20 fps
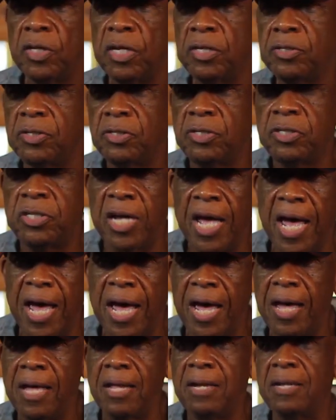as a
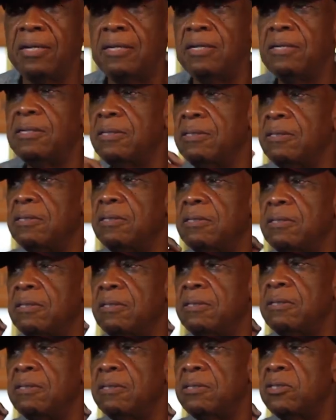child and
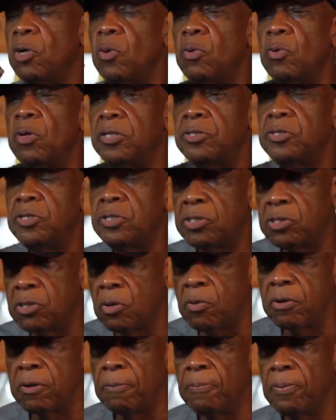told us the
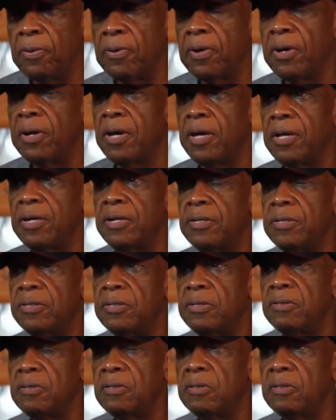story of Pocahontas.
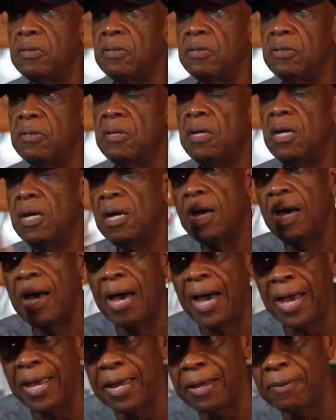
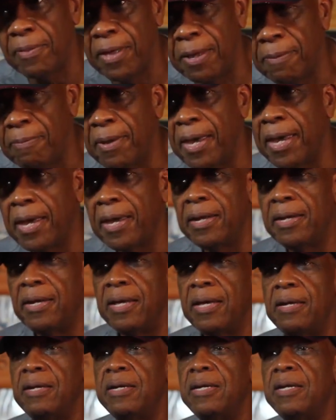I am that man
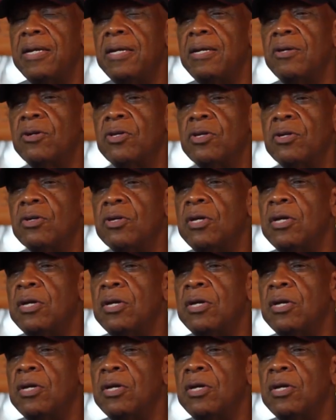that, look,